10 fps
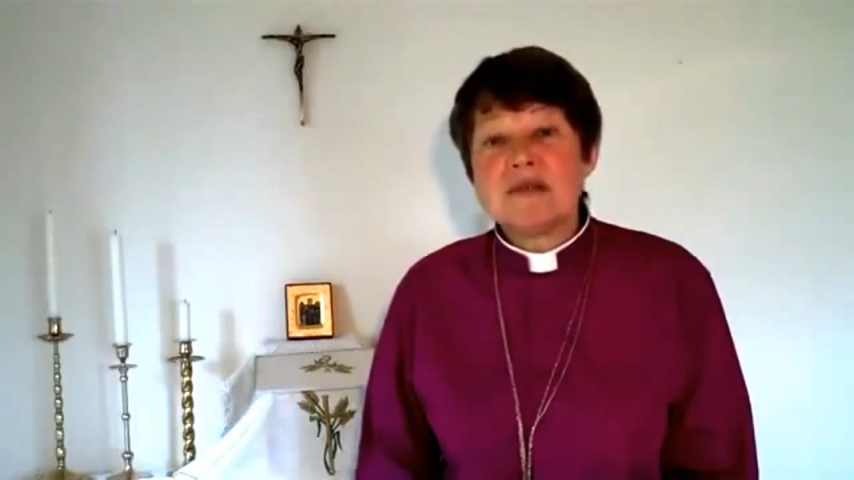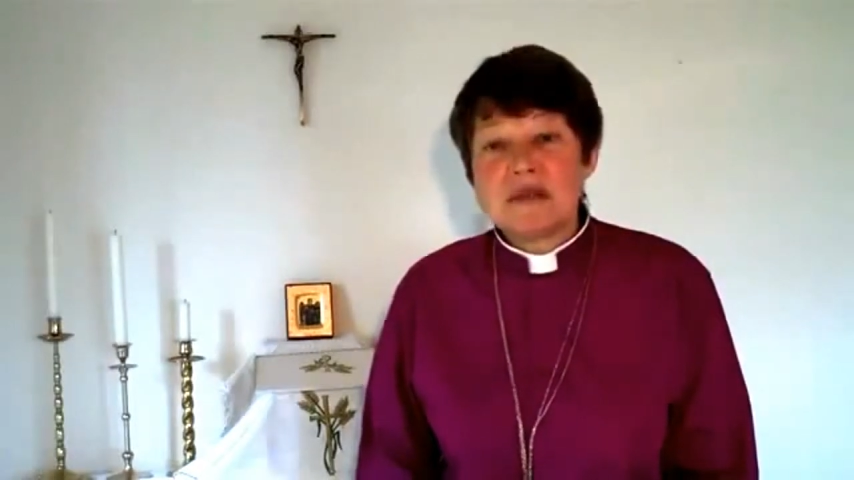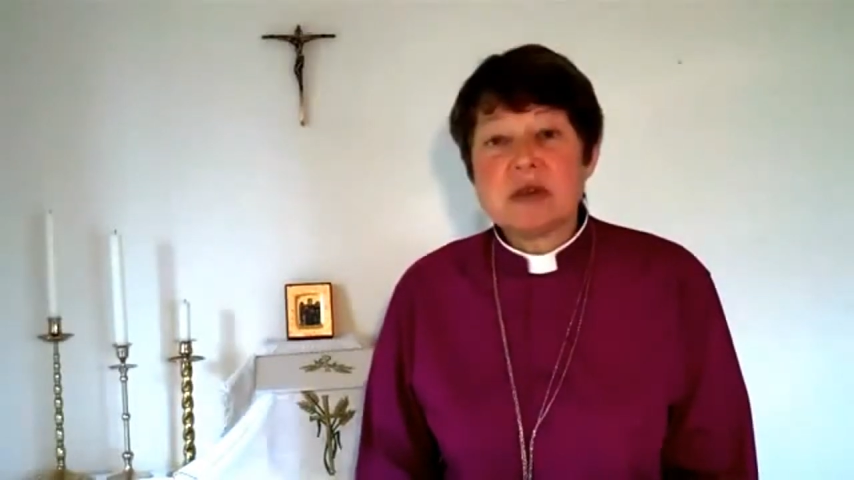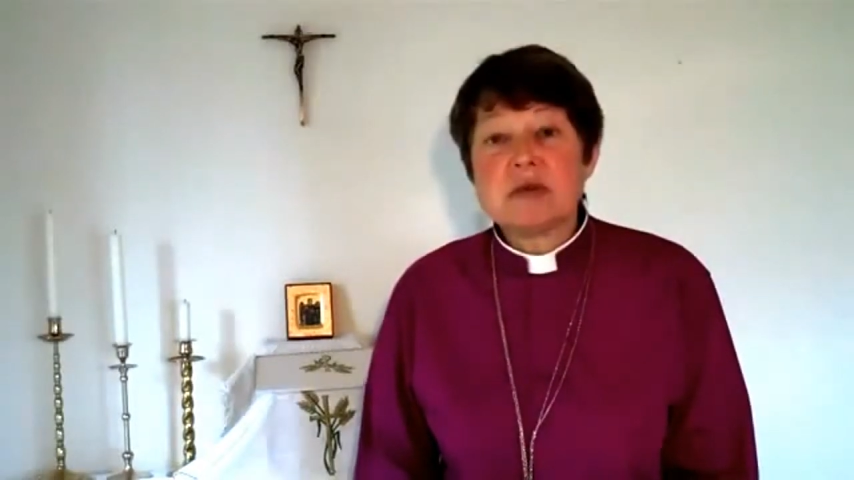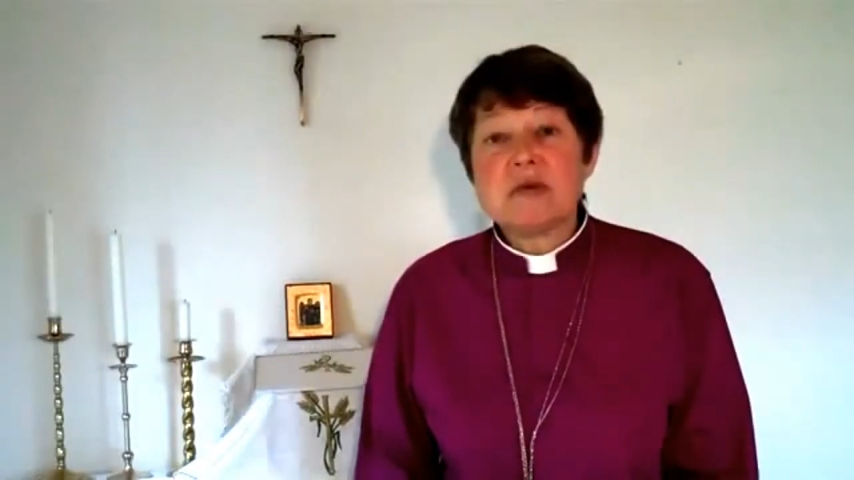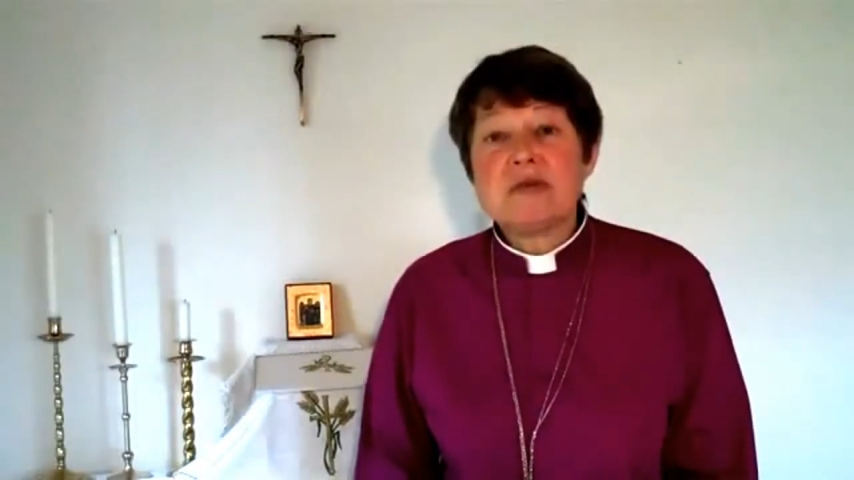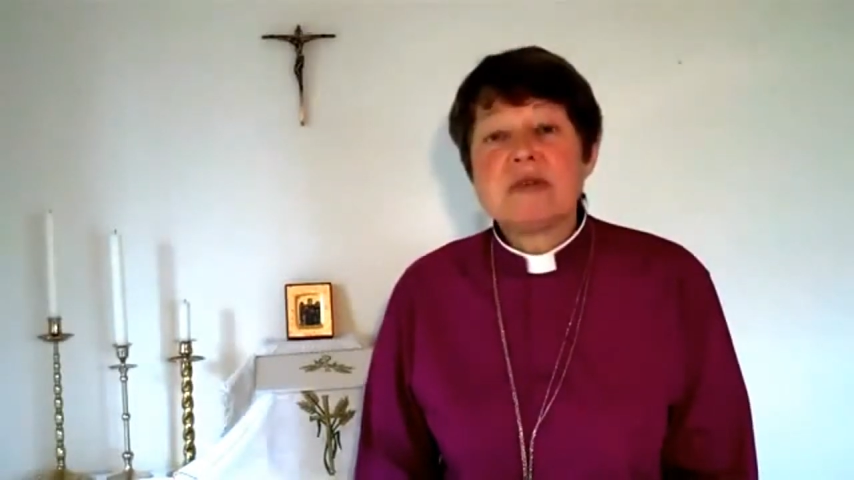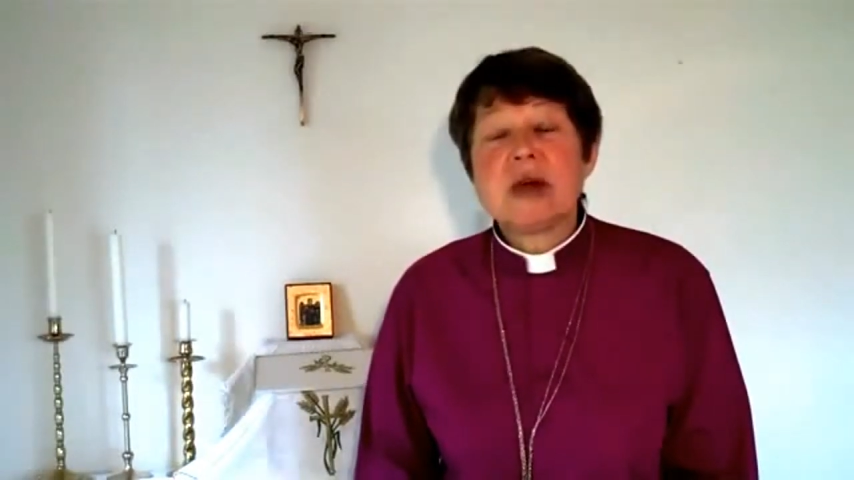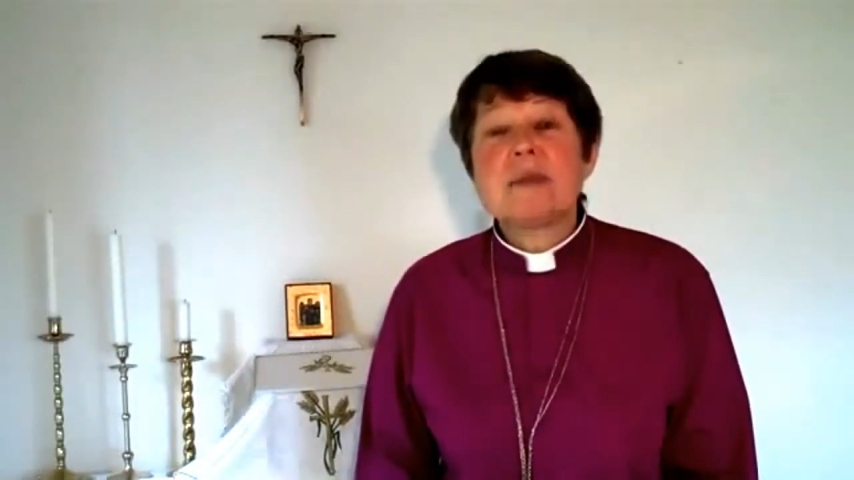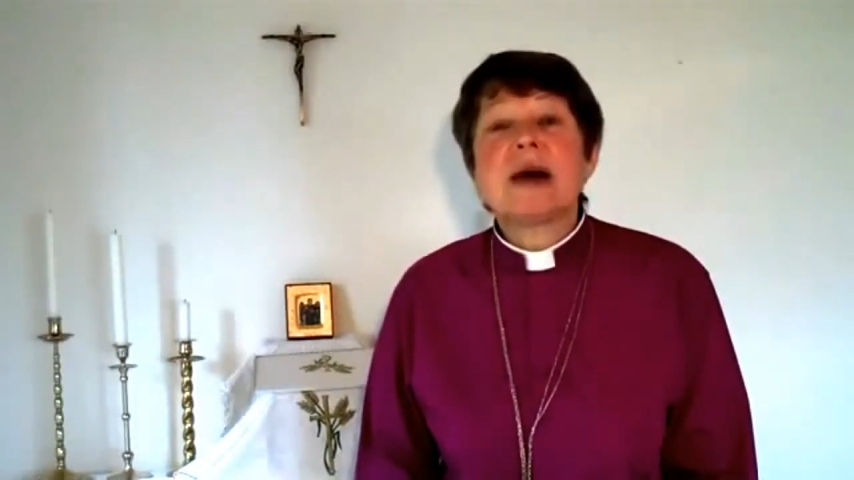my
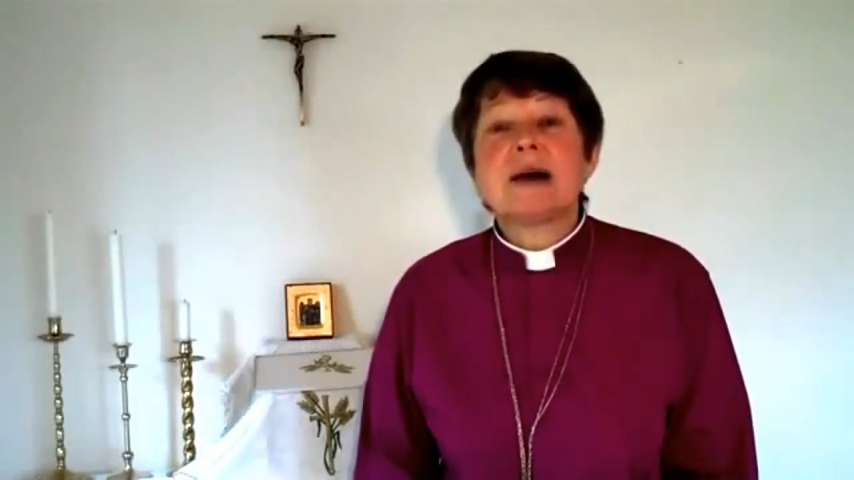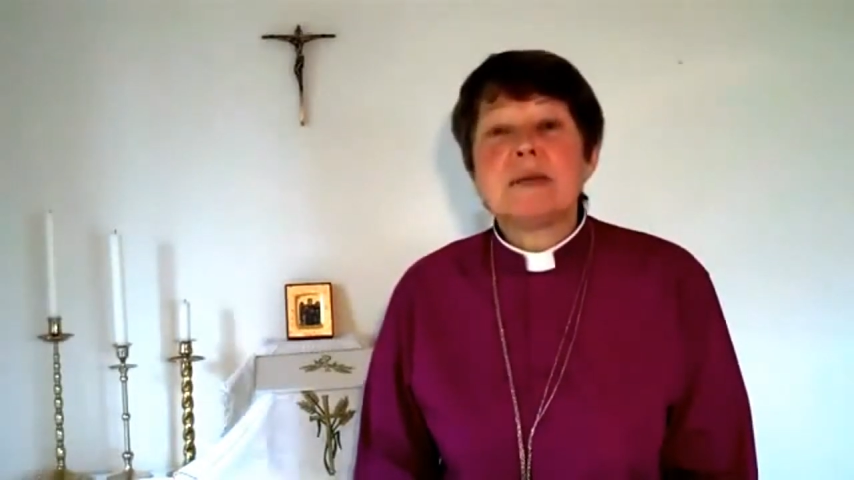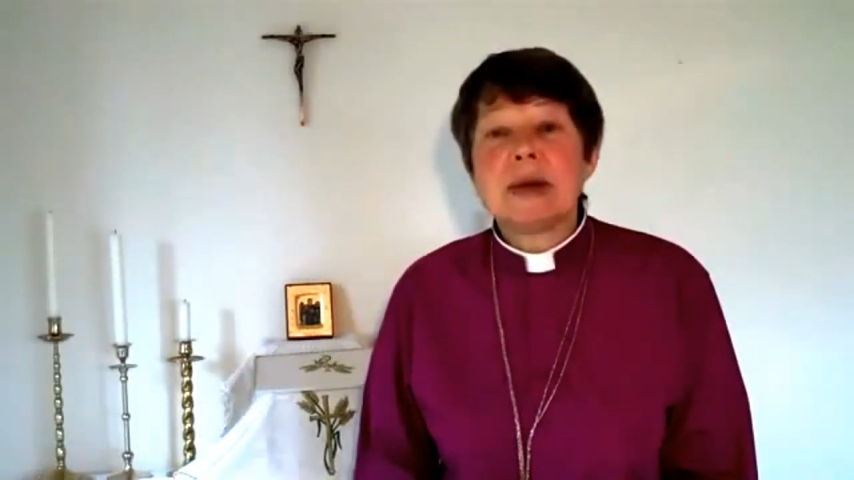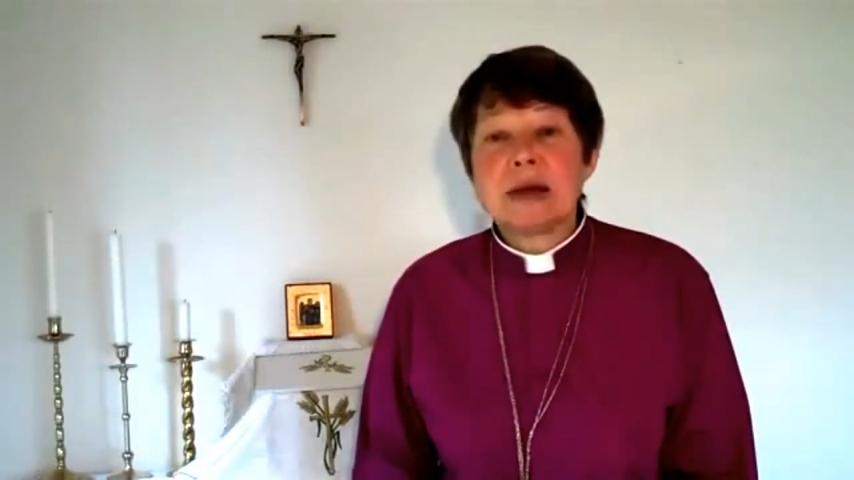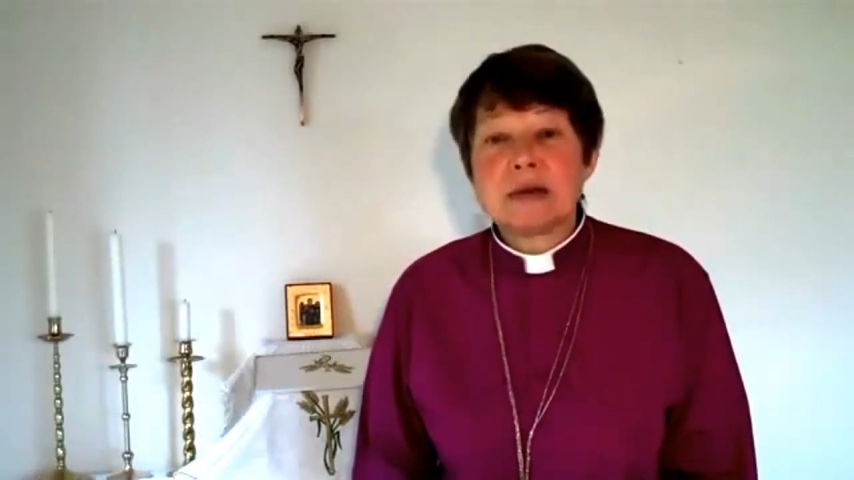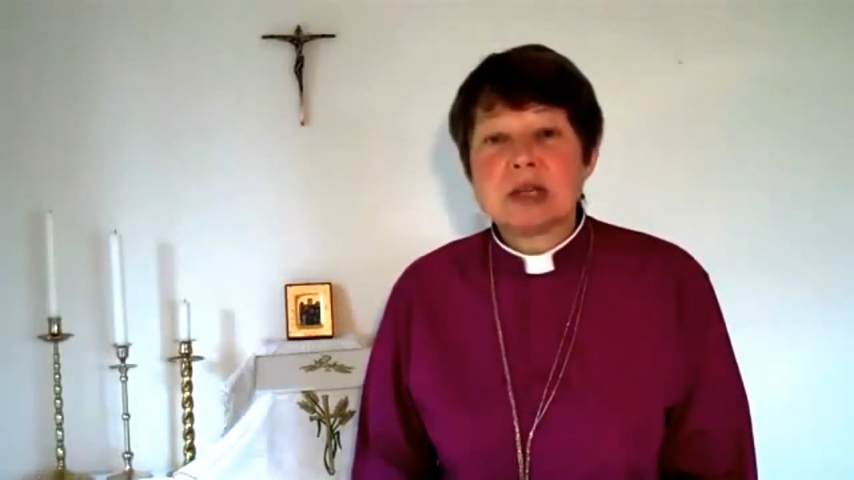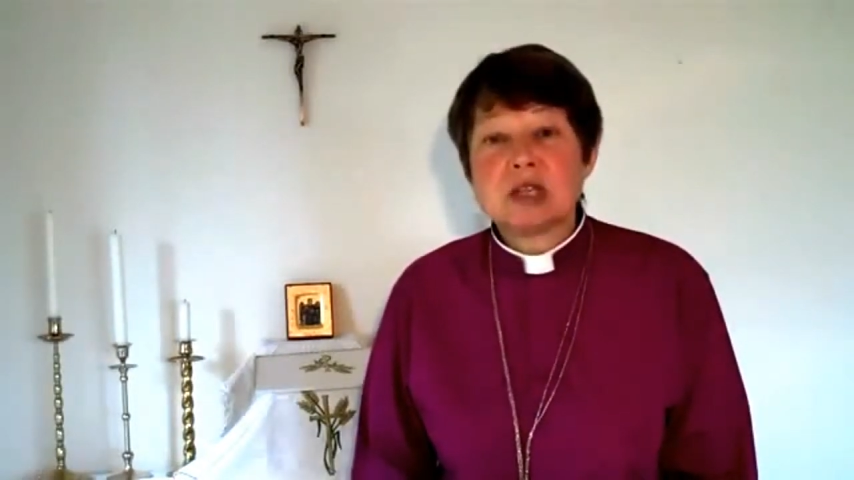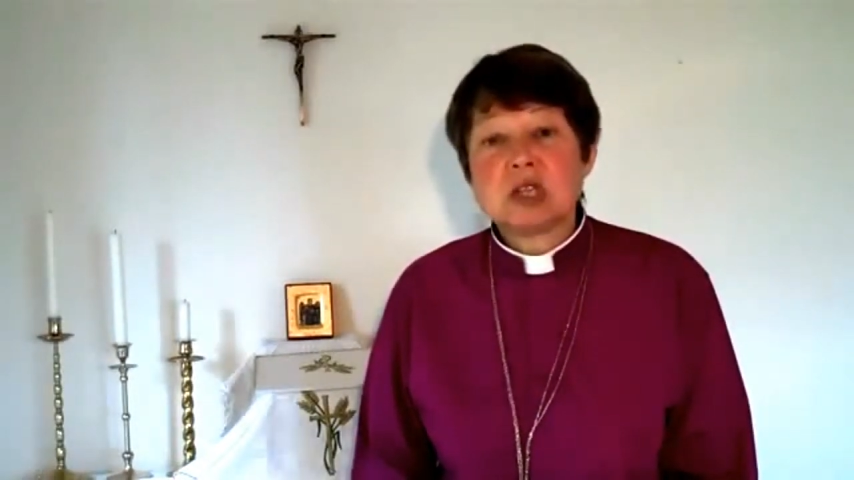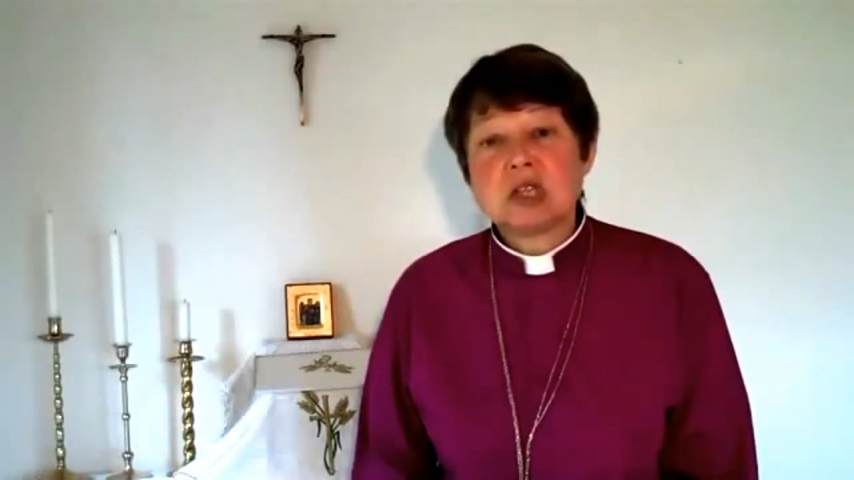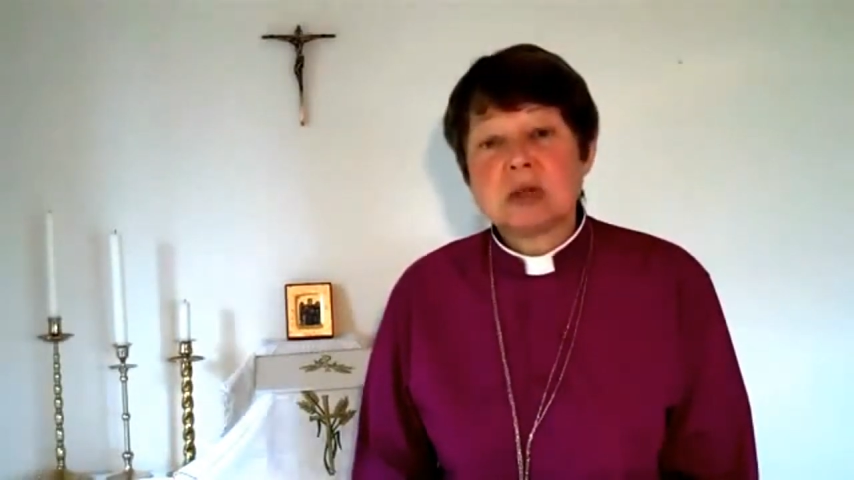views about
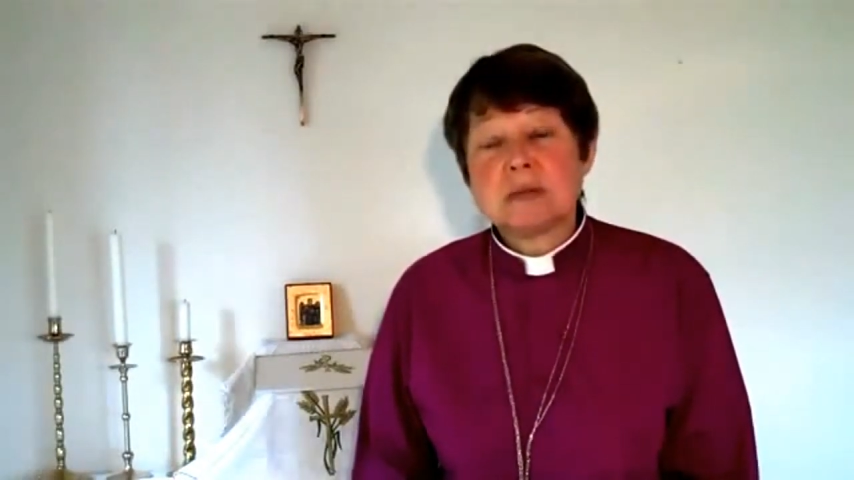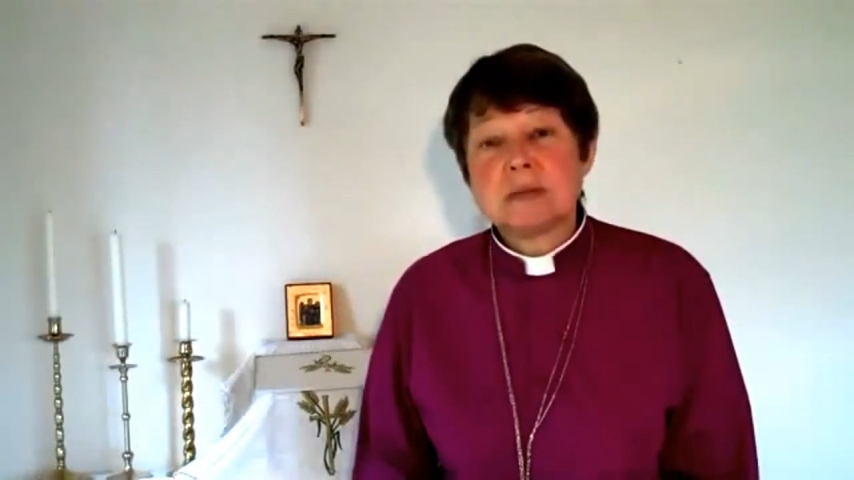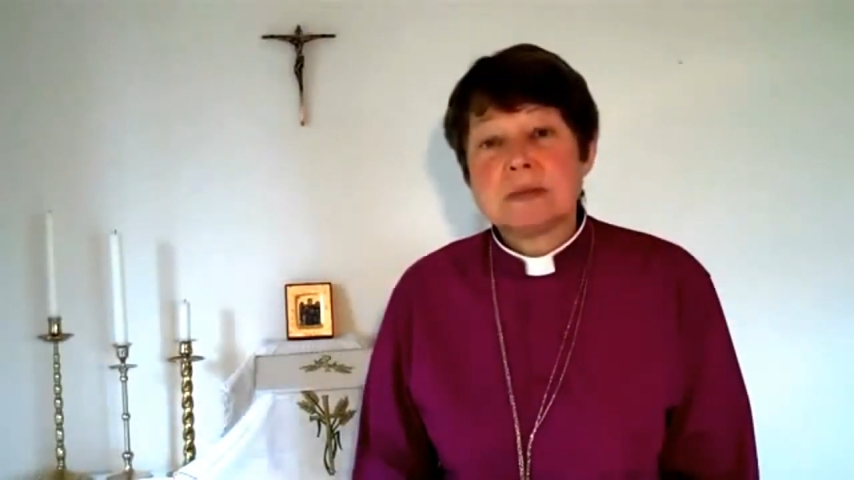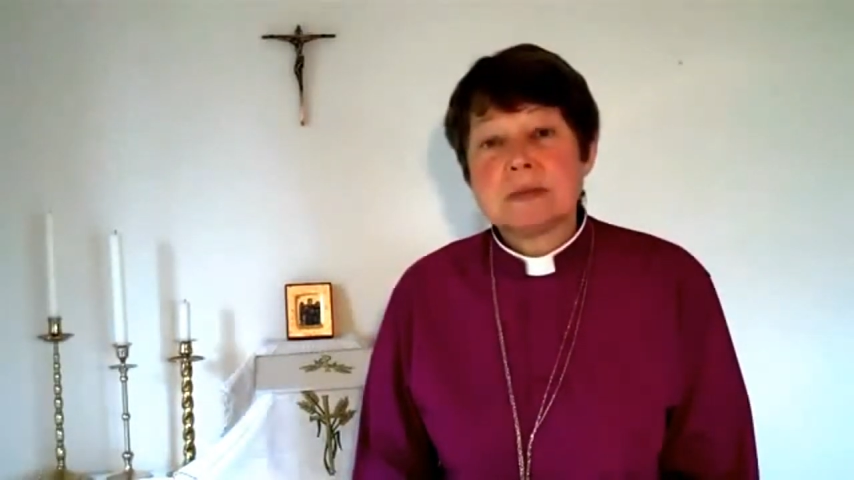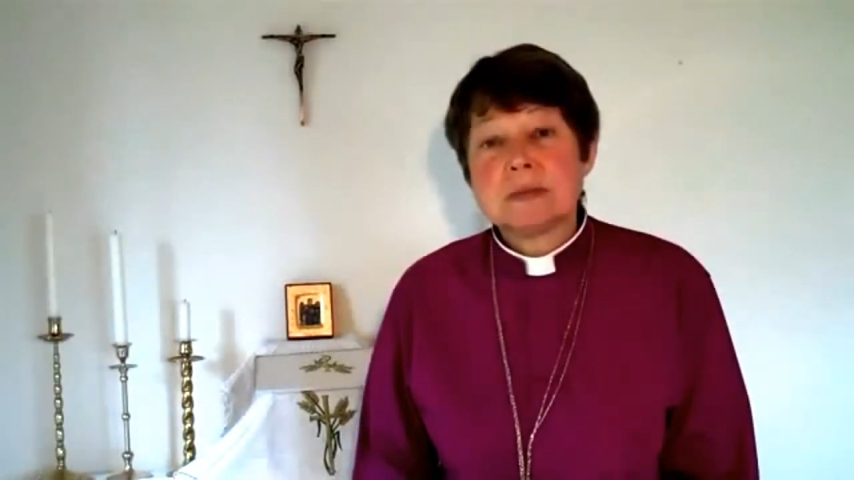marriage.